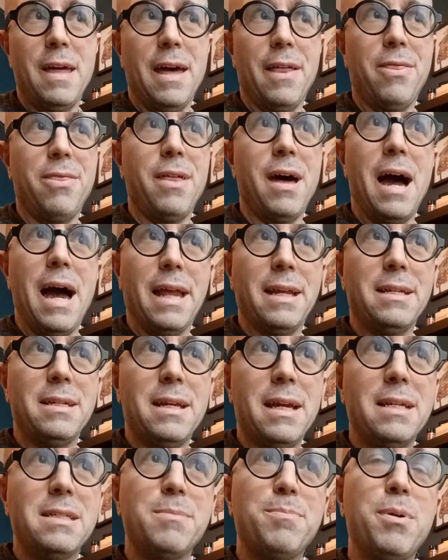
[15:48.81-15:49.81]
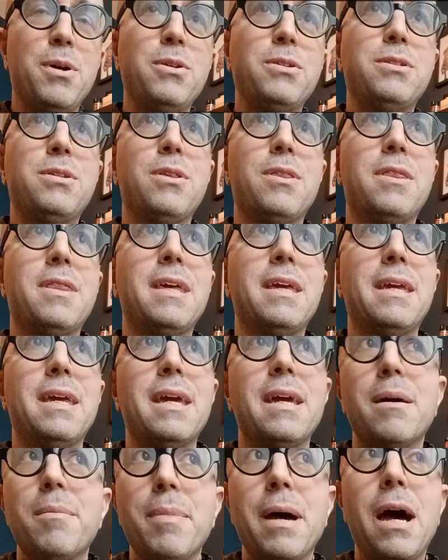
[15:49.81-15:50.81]
thought, as opposed to thinking
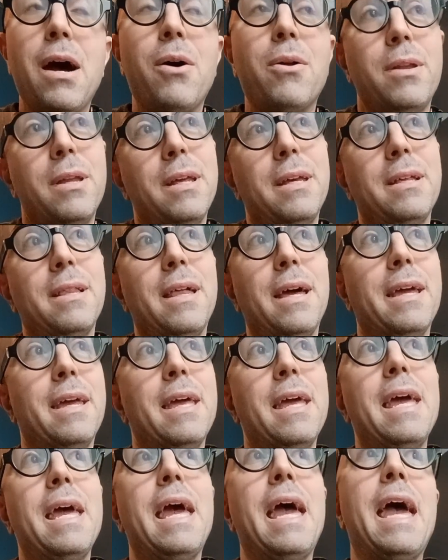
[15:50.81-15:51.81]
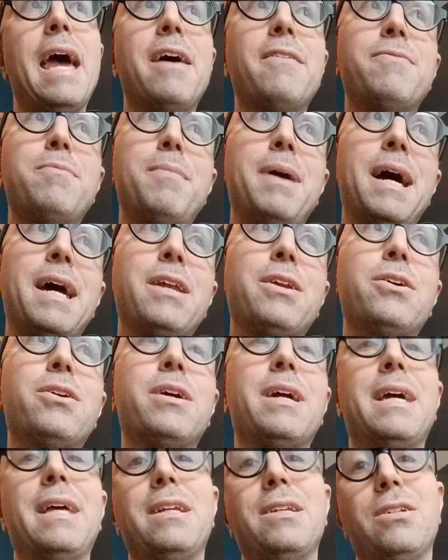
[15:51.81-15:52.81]
about like F minor
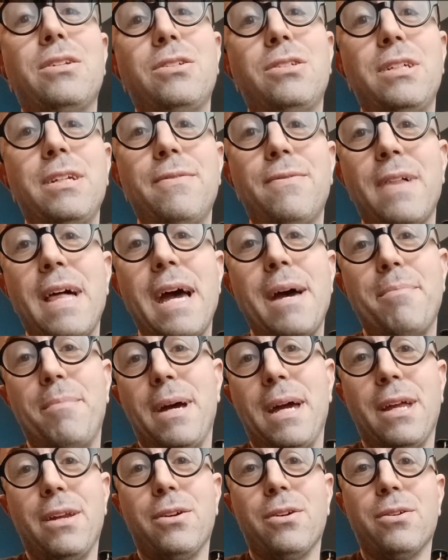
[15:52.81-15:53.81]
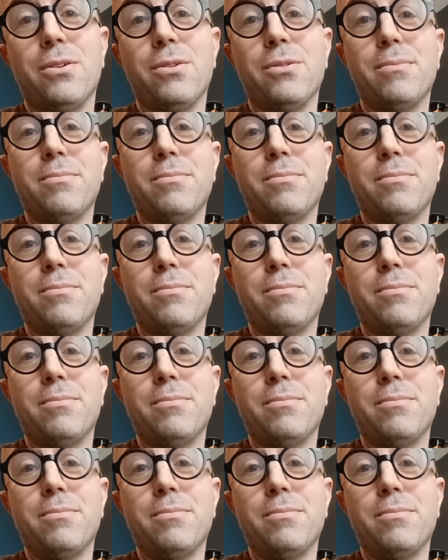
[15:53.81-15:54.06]
and G flat minor, or